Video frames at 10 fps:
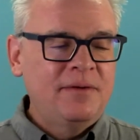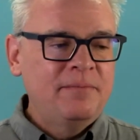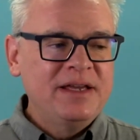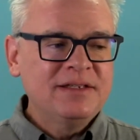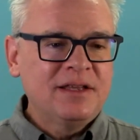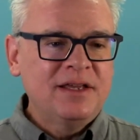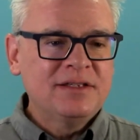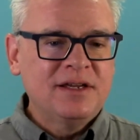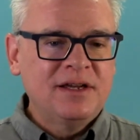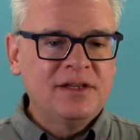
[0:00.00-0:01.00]
Basically,
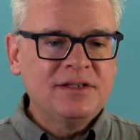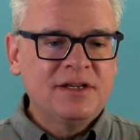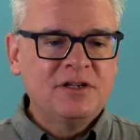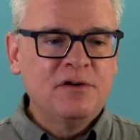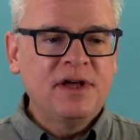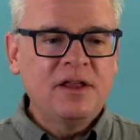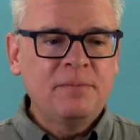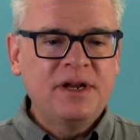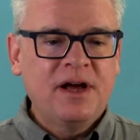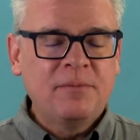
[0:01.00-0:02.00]
it's a
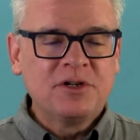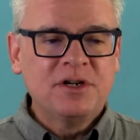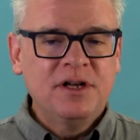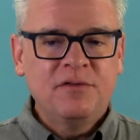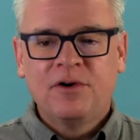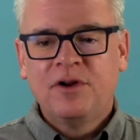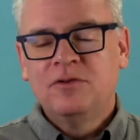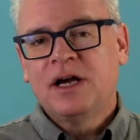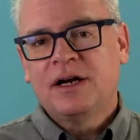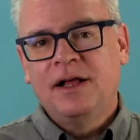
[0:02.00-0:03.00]
development opportunity for new
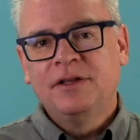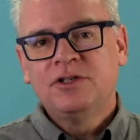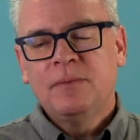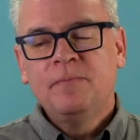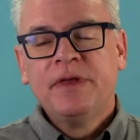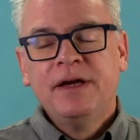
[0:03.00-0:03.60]
technology.